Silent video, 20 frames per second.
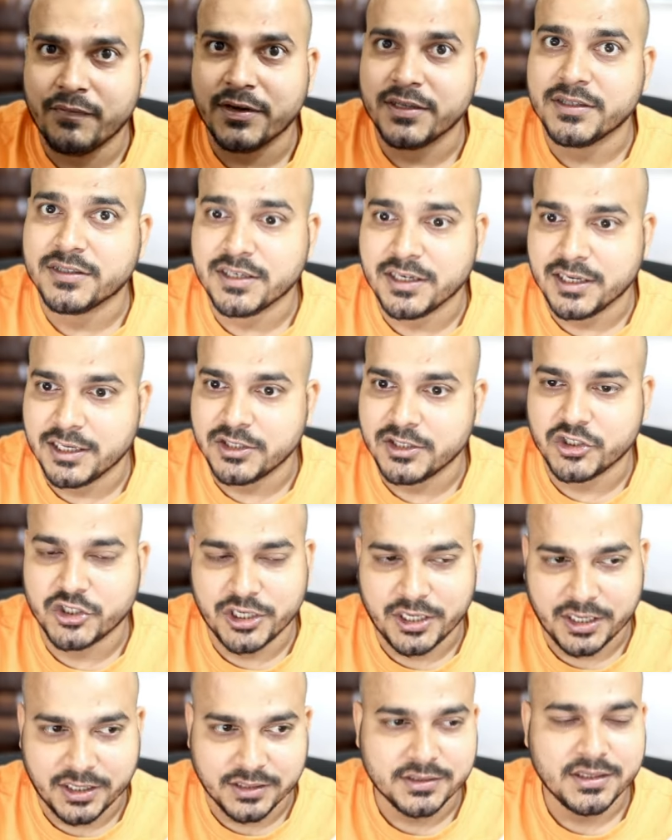inferencing
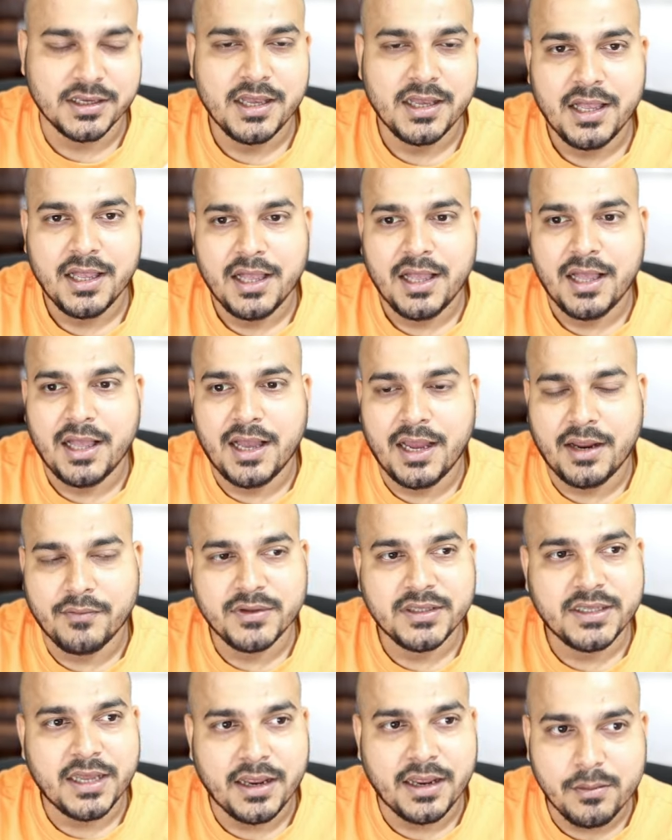engine is. And
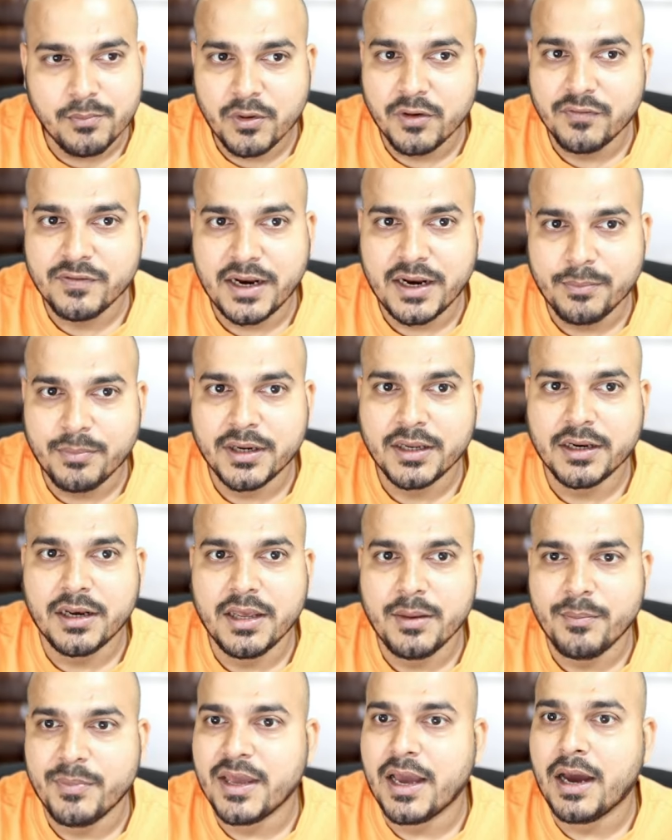with the help of that
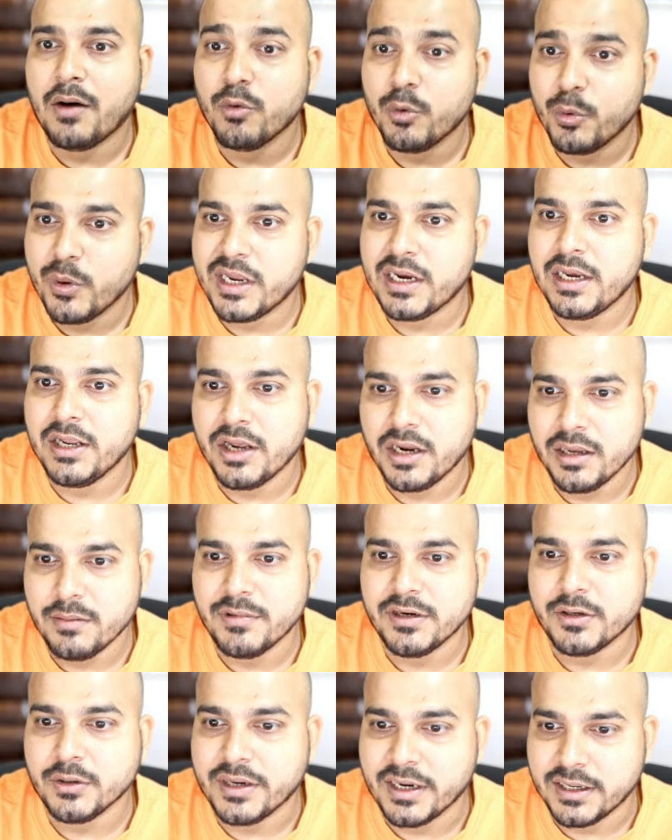particular API, how quickly are
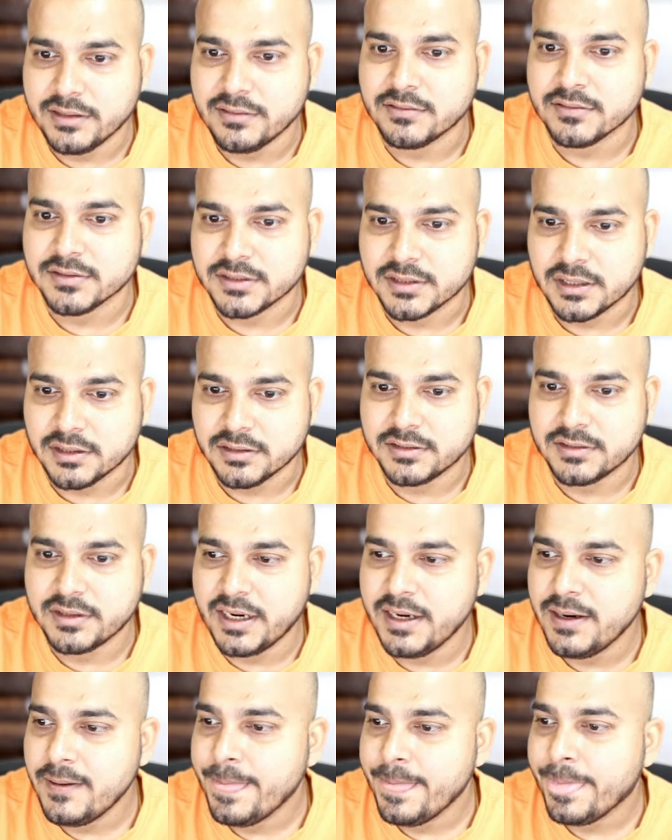able to get the results,
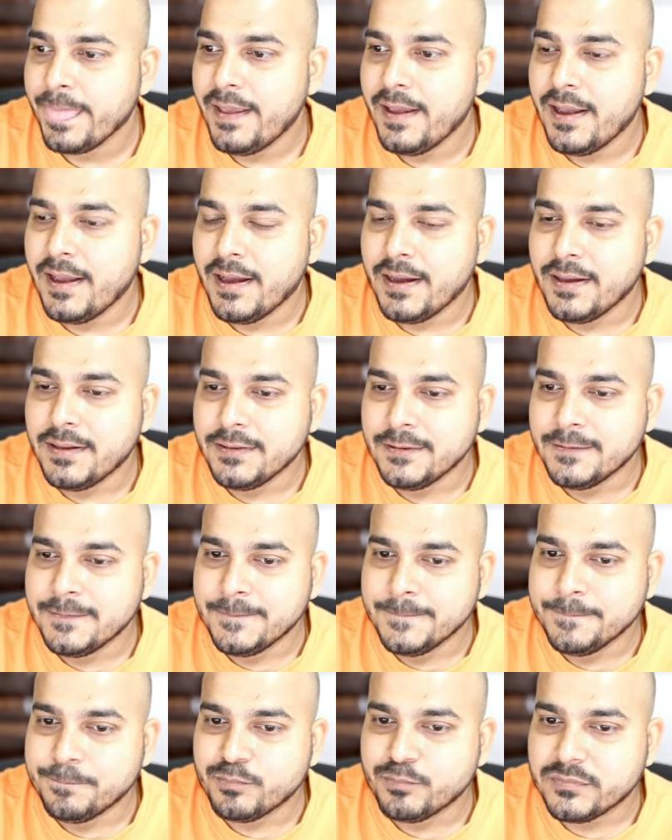right?
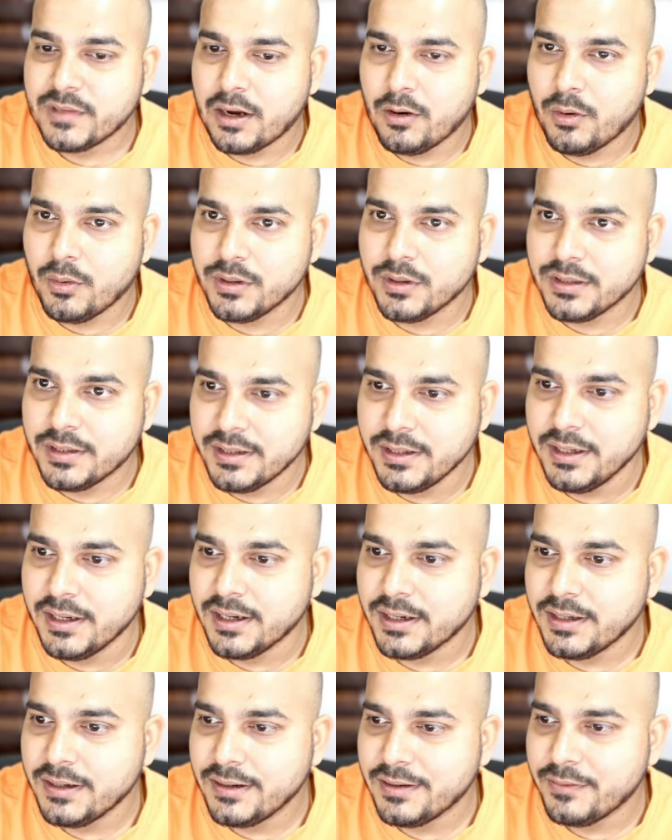Now
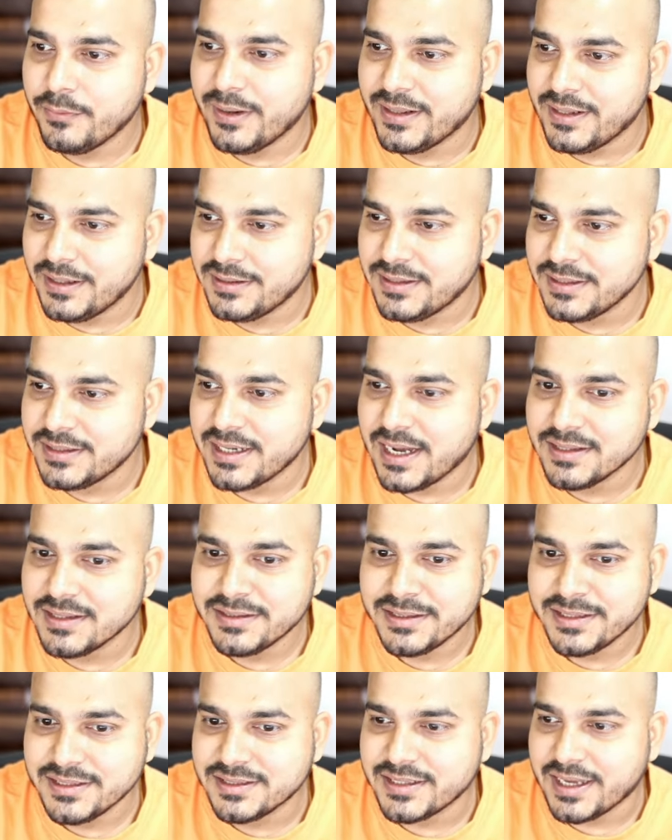here, whether this
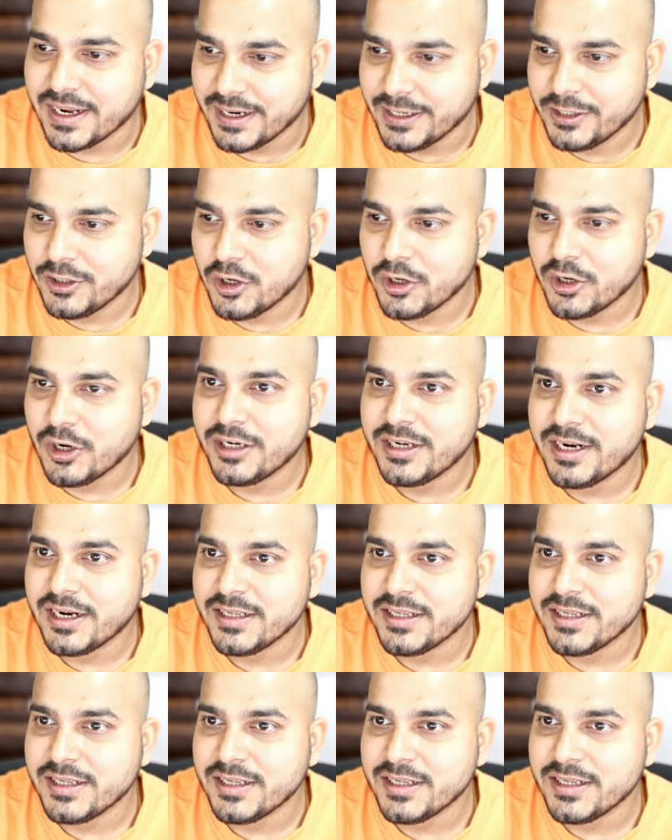answer is correct or not,